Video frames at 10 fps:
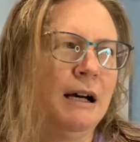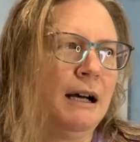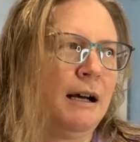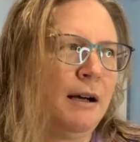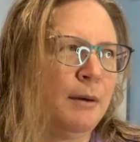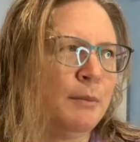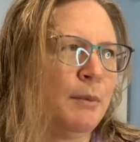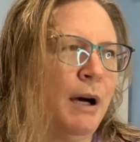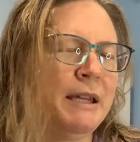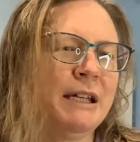
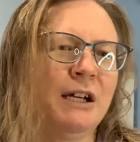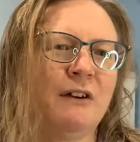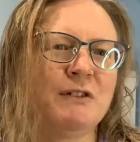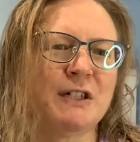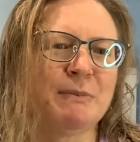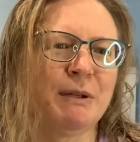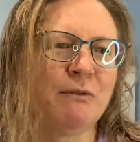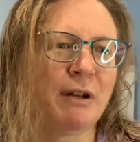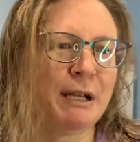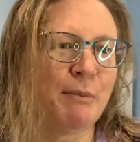I think I've just been
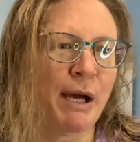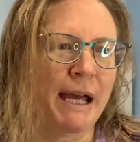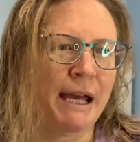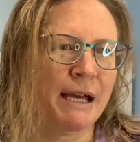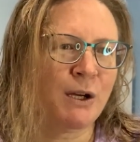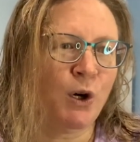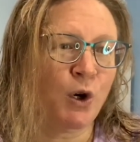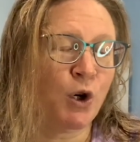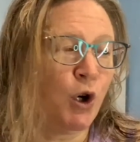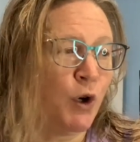running my
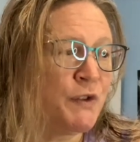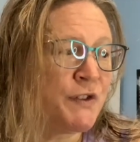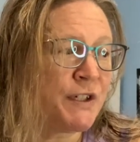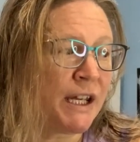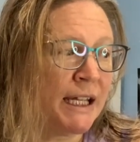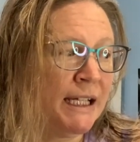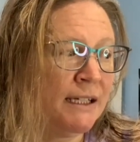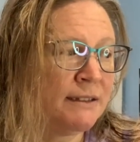aircon constantly.